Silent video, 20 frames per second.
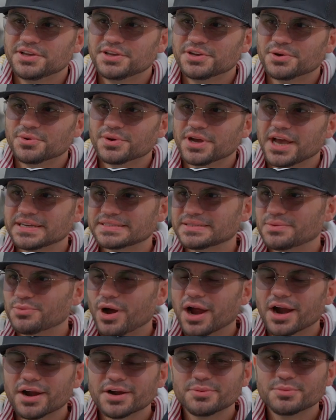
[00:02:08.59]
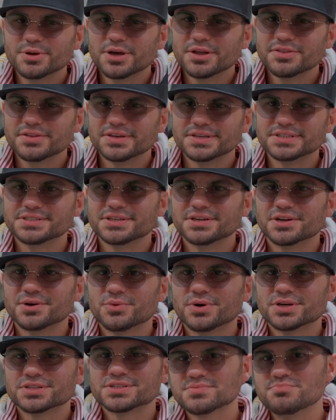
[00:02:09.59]
You know, we asked him, why are you building these? You know,
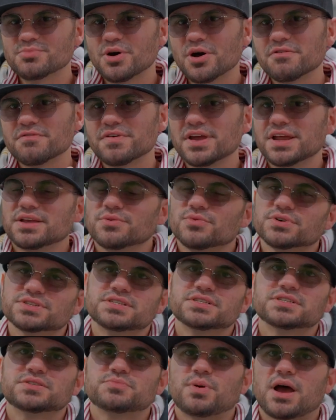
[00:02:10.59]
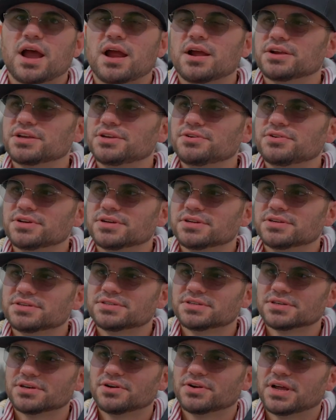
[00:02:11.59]
what's motivating, what's inspiring you to,
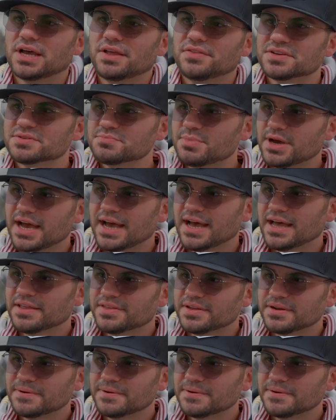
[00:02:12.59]
to go down this path?